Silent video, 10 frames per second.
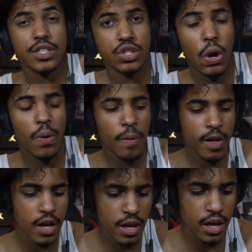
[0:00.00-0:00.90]
So,
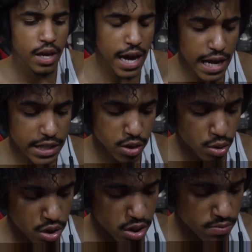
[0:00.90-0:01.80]

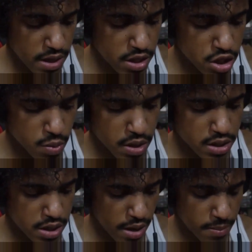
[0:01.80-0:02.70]
those are some things I just want
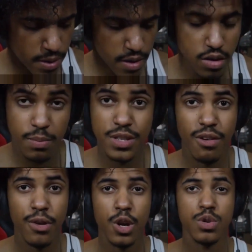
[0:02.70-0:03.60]
to say. But the
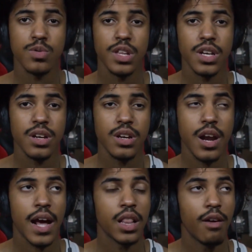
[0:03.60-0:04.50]
music video was really
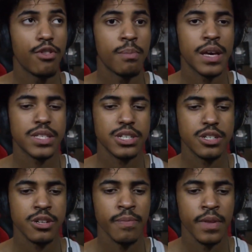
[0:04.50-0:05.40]
good. I love the
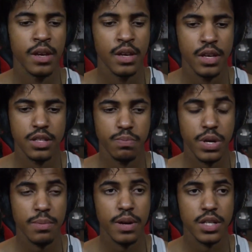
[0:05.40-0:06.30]
message. It's
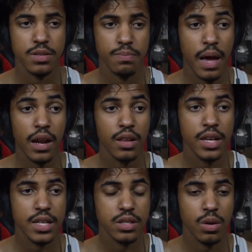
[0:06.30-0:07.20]
pretty much
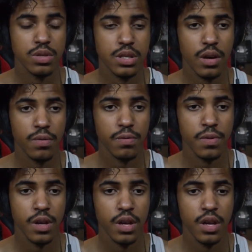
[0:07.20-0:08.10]
battling his old self,
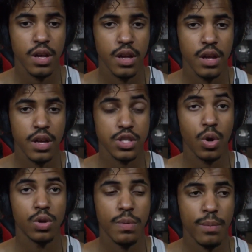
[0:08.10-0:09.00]
his
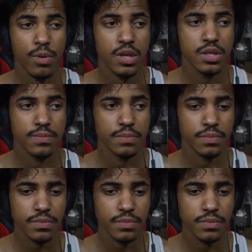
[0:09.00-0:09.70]
old memories,